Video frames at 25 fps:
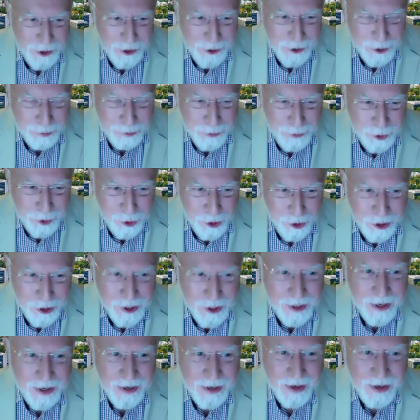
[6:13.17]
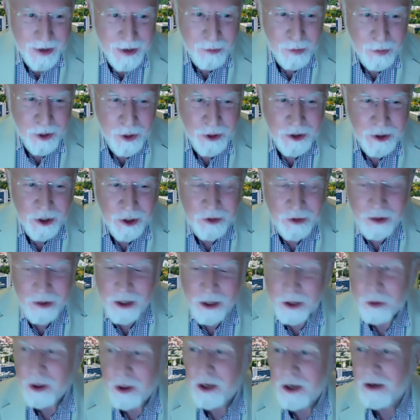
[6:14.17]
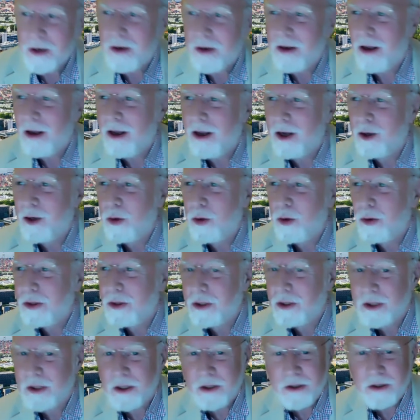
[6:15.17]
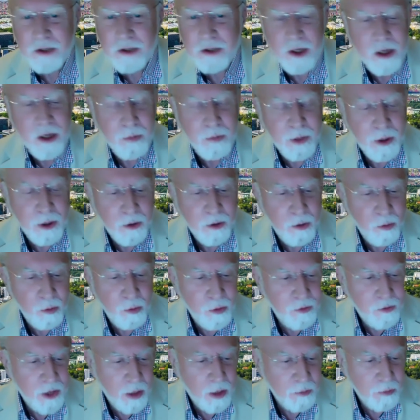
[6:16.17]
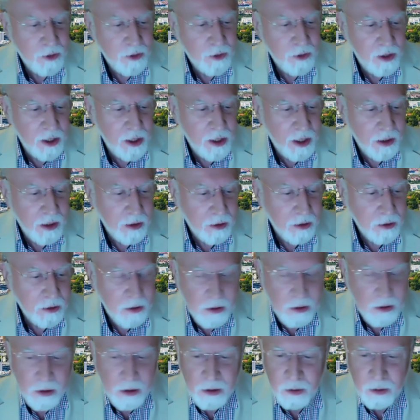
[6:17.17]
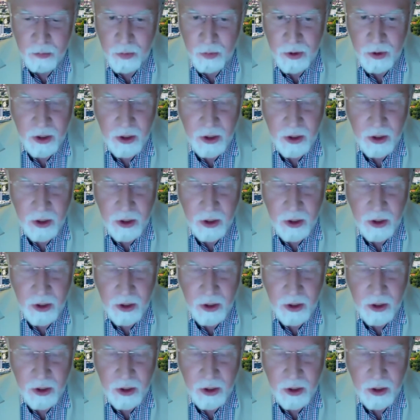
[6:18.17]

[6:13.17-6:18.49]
I'm sorry, because I think according to the timing that we've come to the end. But